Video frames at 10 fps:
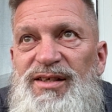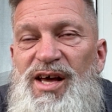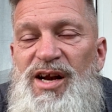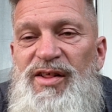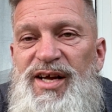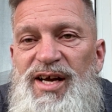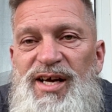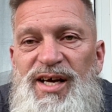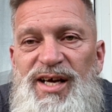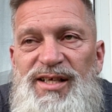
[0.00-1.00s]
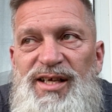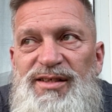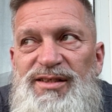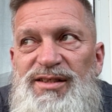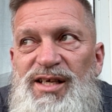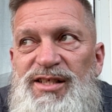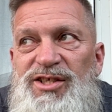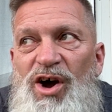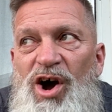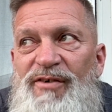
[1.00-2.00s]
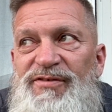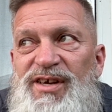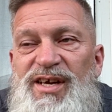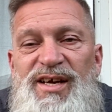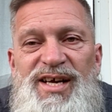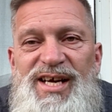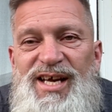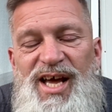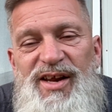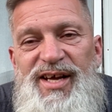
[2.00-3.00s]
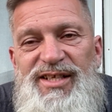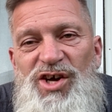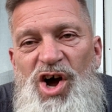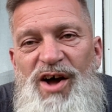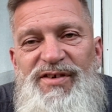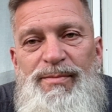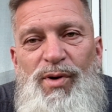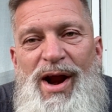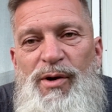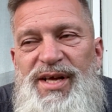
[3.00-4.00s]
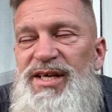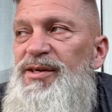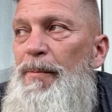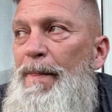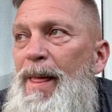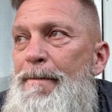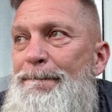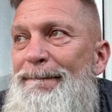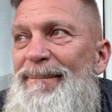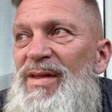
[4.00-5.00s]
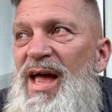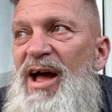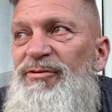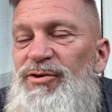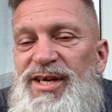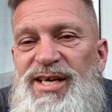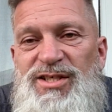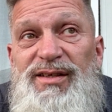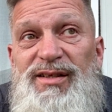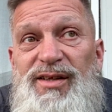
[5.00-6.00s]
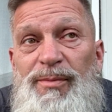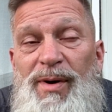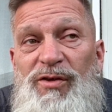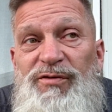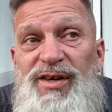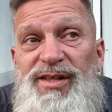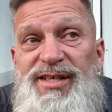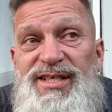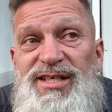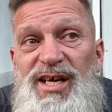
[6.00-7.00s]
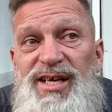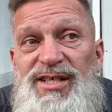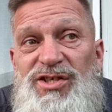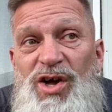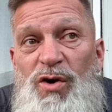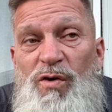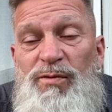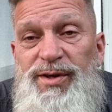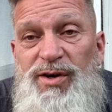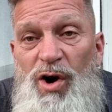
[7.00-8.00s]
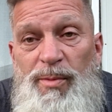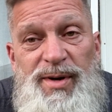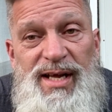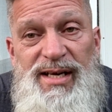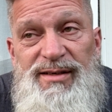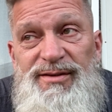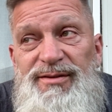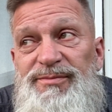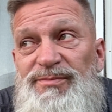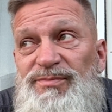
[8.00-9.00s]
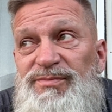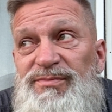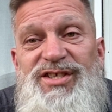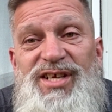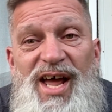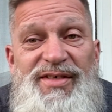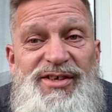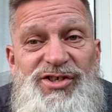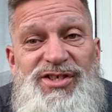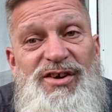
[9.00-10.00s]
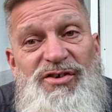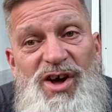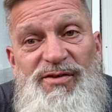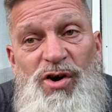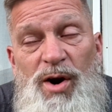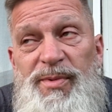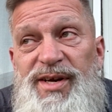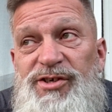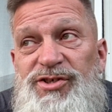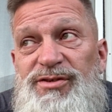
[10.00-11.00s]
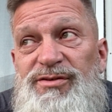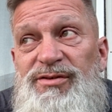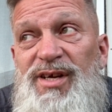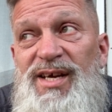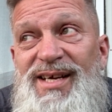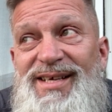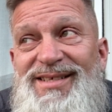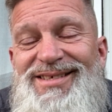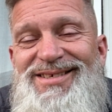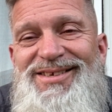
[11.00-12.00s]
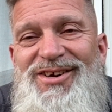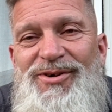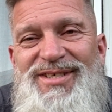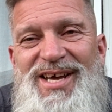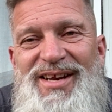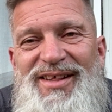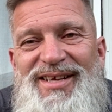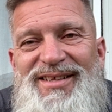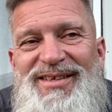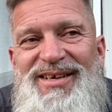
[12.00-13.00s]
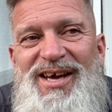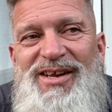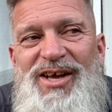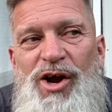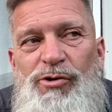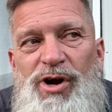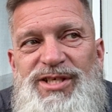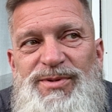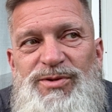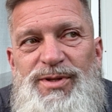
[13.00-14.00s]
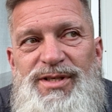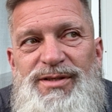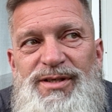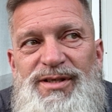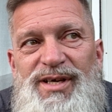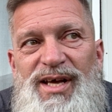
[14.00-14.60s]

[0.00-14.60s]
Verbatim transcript: kind of like a, a, a toffee, kind of like a toffee brownie aftertaste. The mouthfeel is, uh, it's not overly carbonated. It's, I think, just enough carbonation. It's, you know, it's kind of like kind of like a cross between a,